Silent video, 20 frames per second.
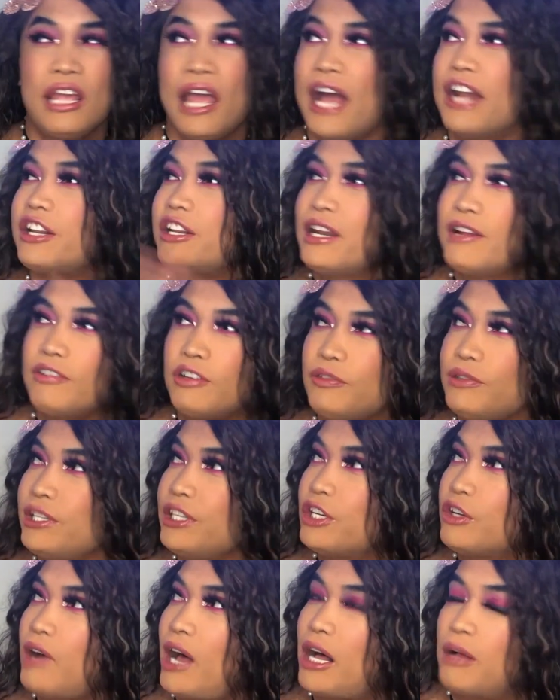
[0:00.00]
And you never really
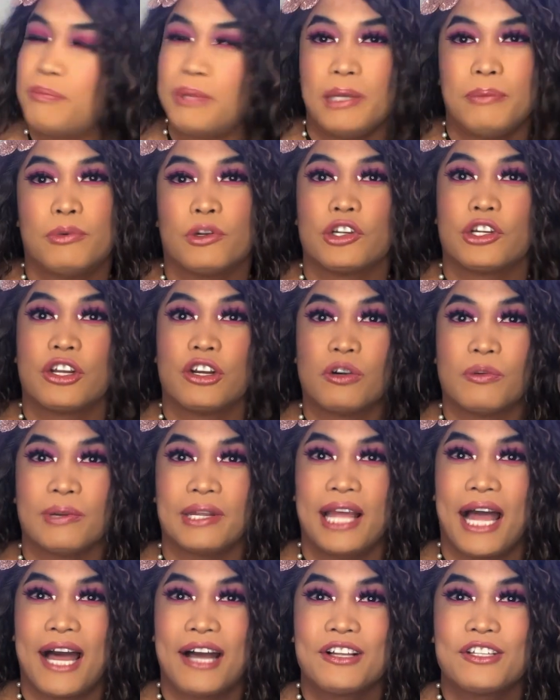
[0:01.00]
know how people are gonna
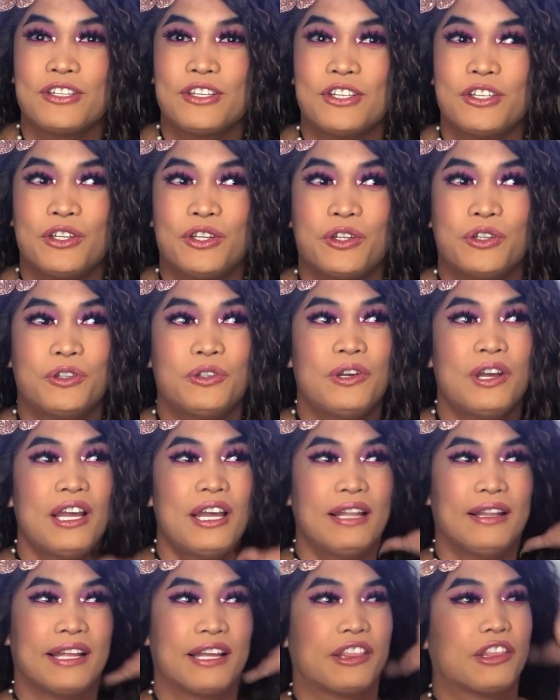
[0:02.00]
react to you.
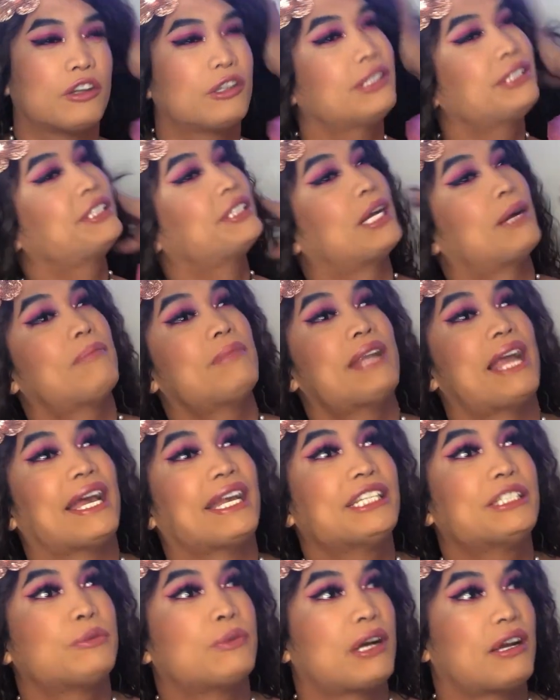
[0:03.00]
Like there are some
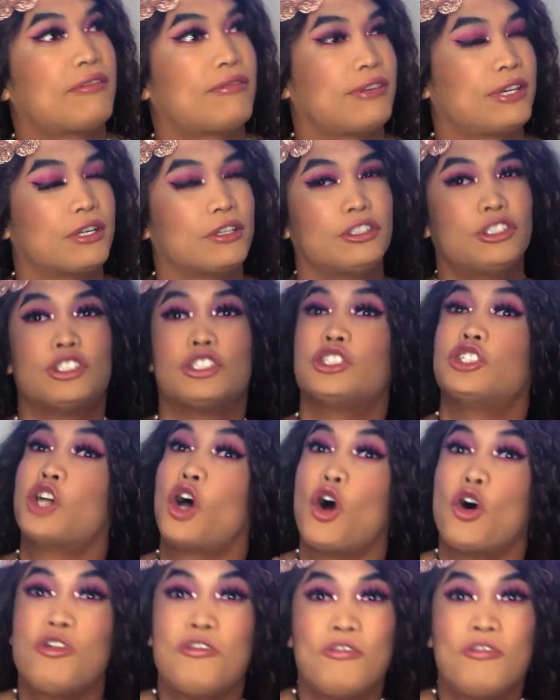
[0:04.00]
nights where I feel so